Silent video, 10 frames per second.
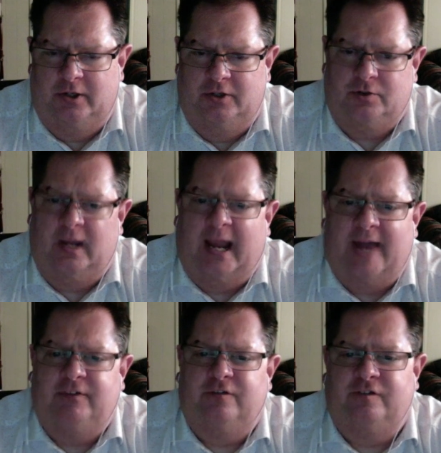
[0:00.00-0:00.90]
you sort of
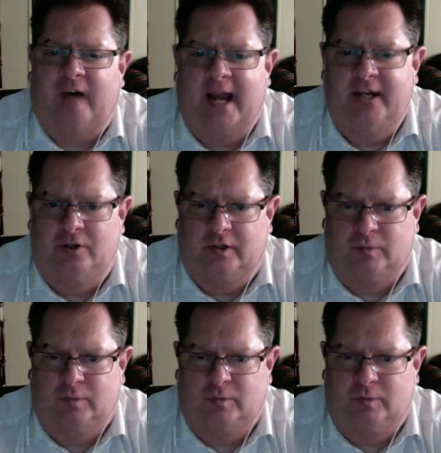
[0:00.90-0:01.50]
have to find your